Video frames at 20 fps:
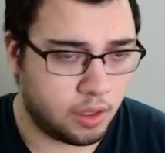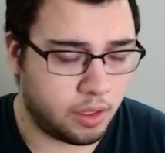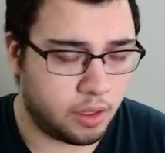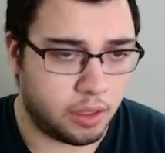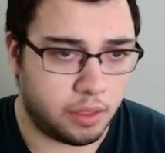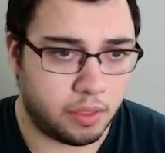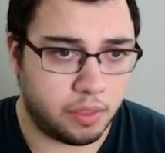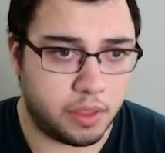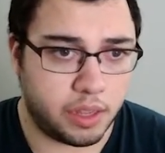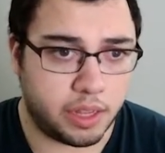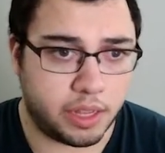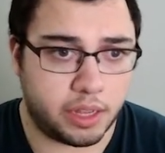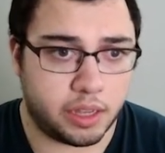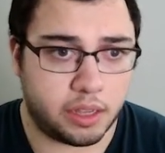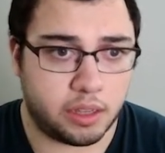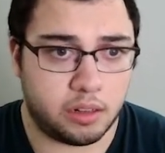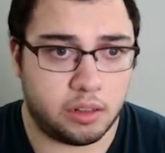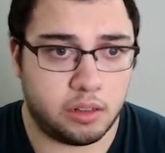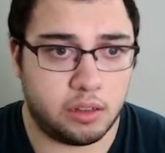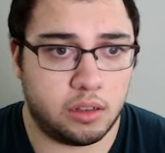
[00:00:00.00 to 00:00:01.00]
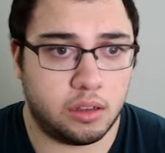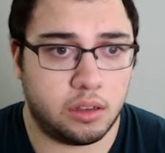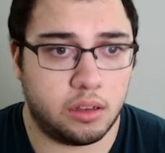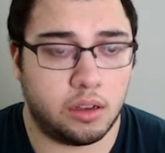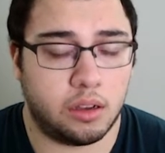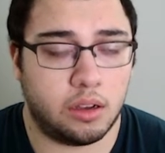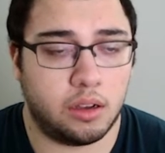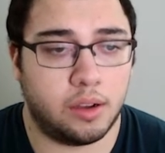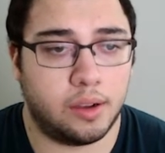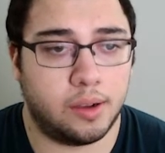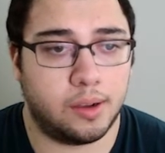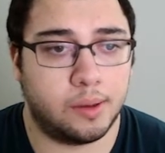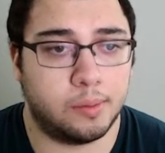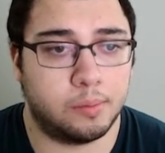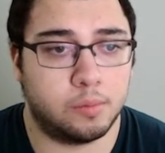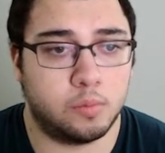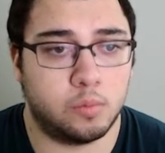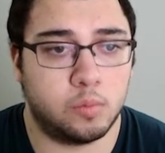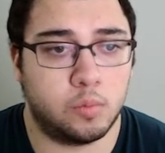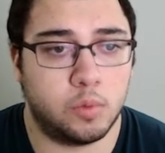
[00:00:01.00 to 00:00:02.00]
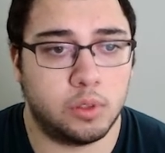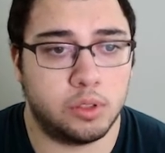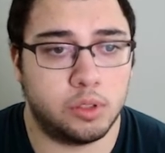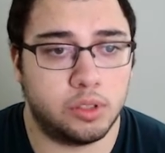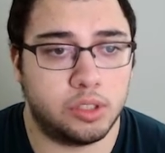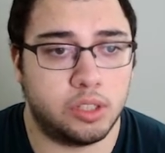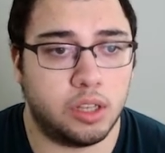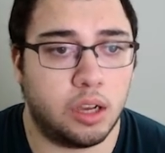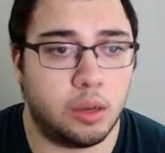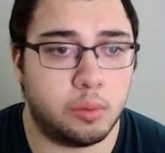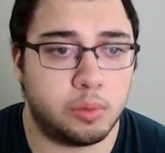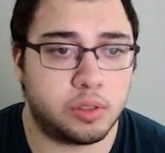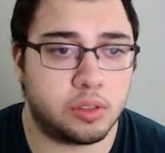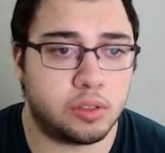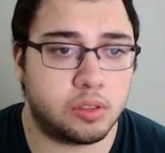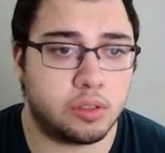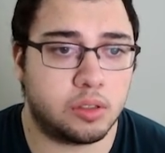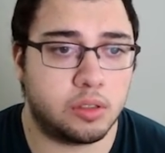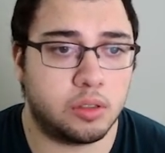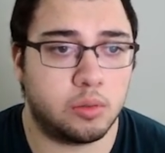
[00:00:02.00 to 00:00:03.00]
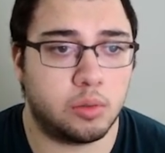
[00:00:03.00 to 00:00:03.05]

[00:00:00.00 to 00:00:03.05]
Then we'll do jobs.